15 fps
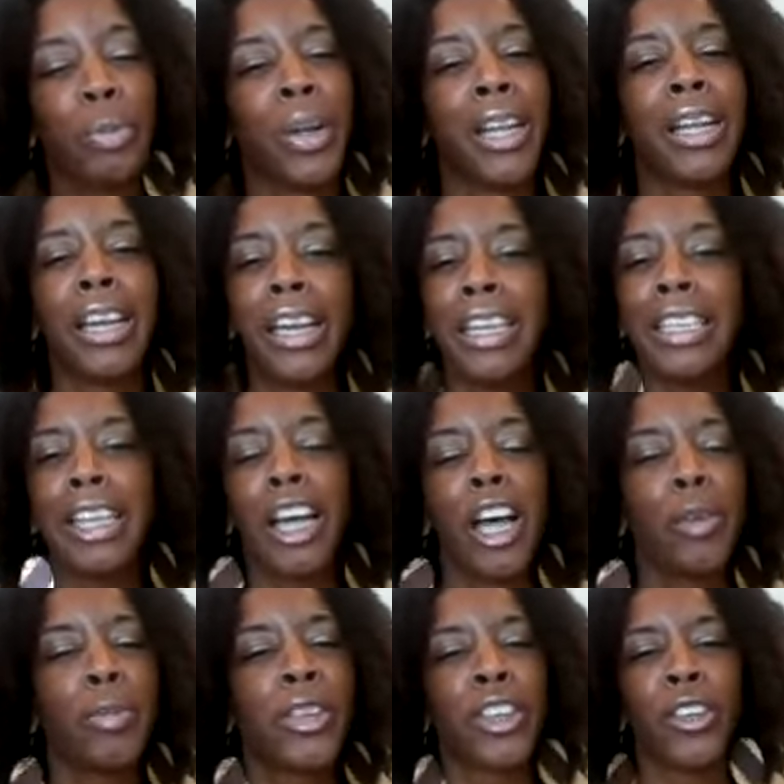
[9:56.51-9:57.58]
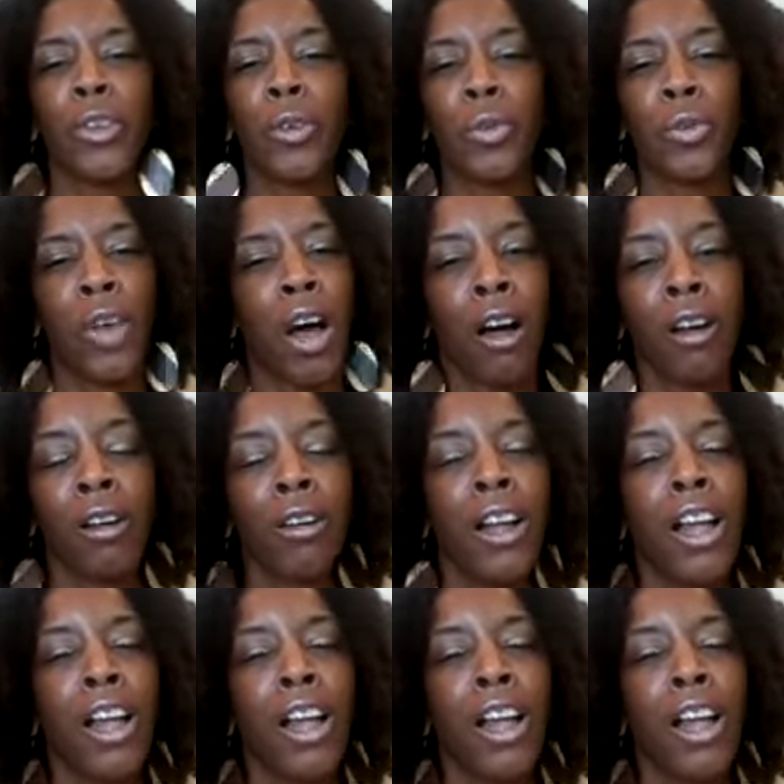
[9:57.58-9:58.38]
Please come soon, fall.